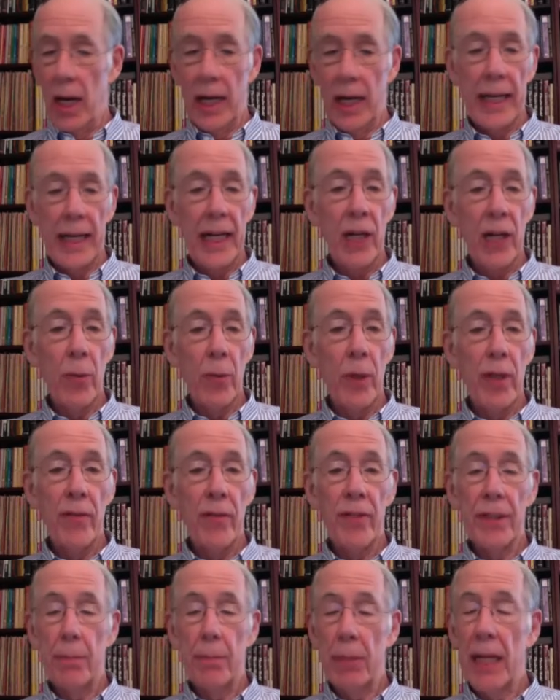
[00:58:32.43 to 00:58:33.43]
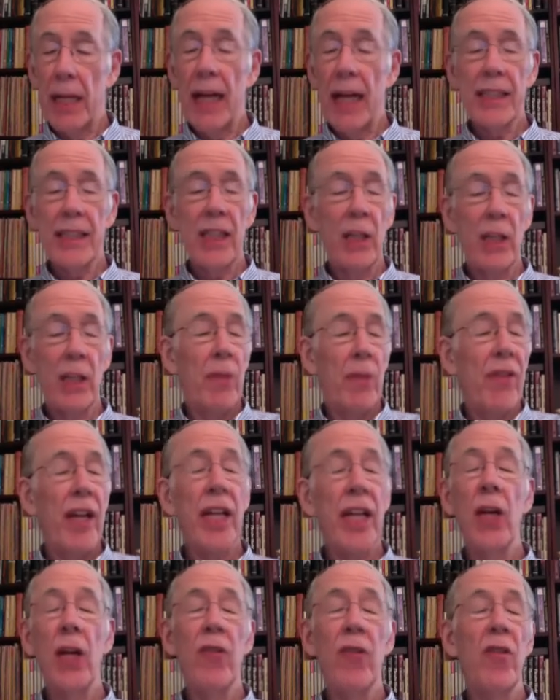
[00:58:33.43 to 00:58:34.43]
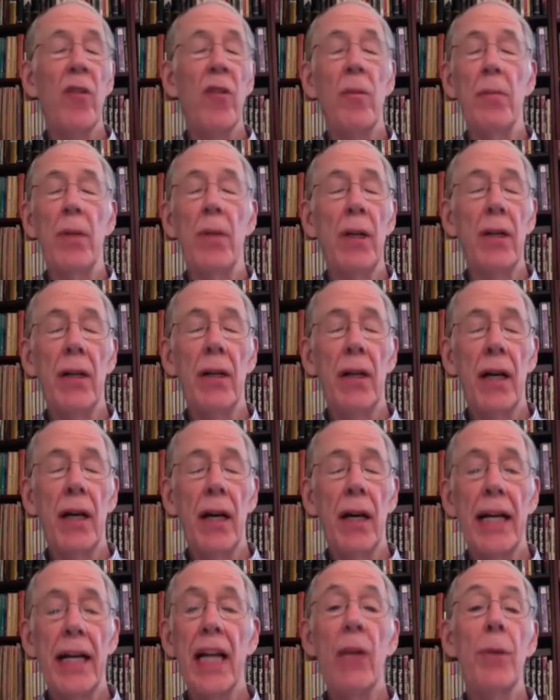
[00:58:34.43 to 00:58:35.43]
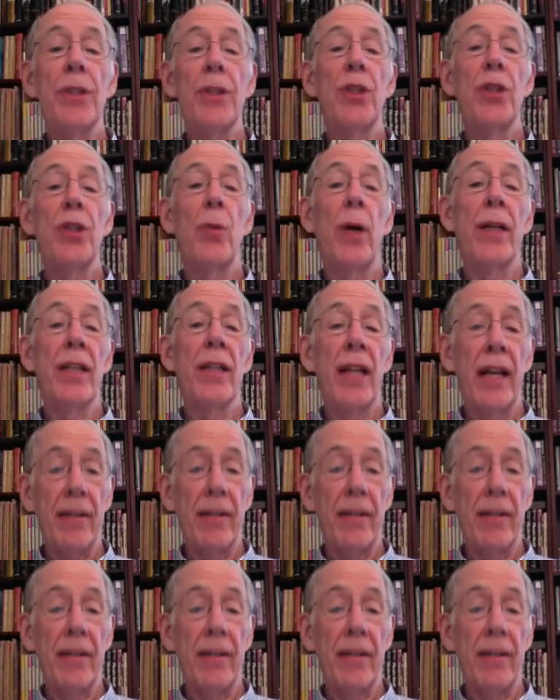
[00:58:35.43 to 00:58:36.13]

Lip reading: getting rid of the blocks that are preventing you from getting what you want in life.